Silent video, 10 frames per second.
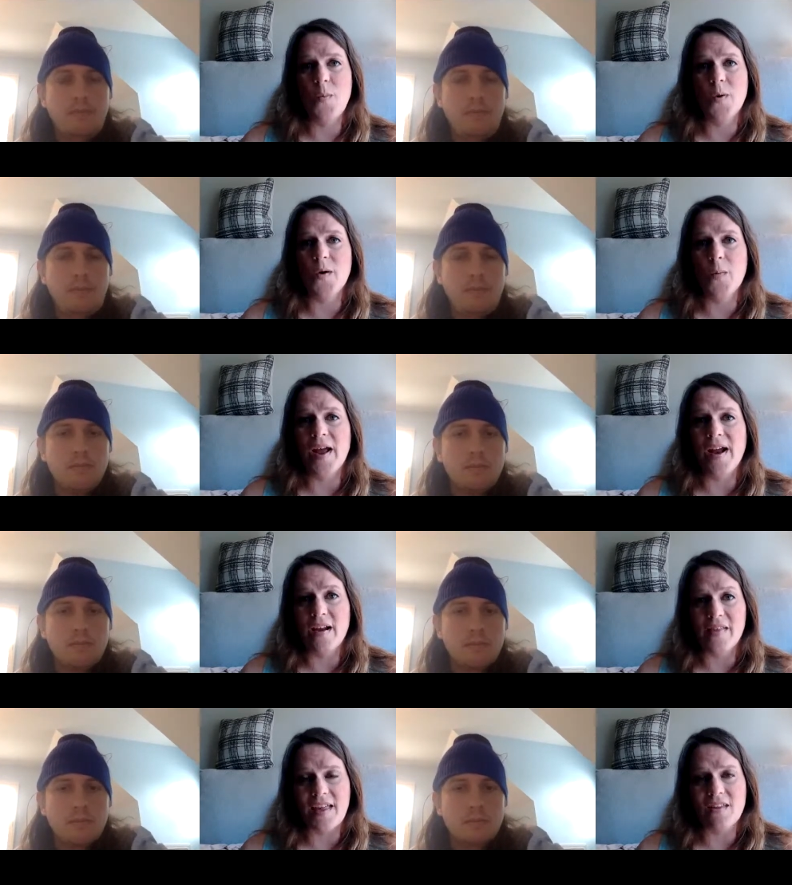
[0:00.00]
Speaker 1: when we're
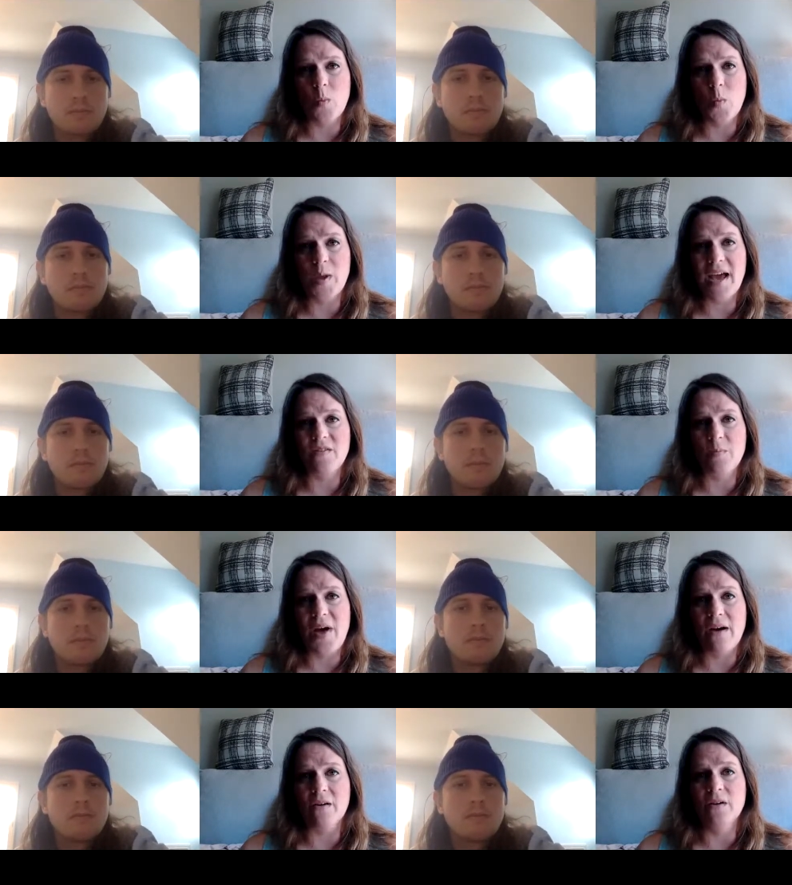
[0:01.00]
aware that's when we have a
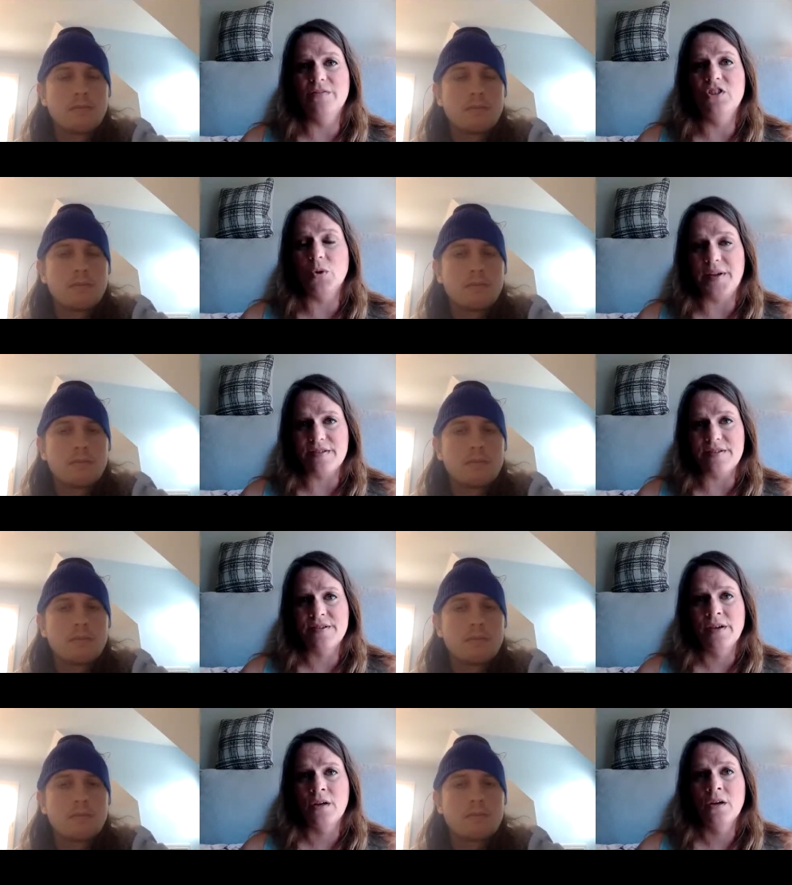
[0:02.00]
power of choice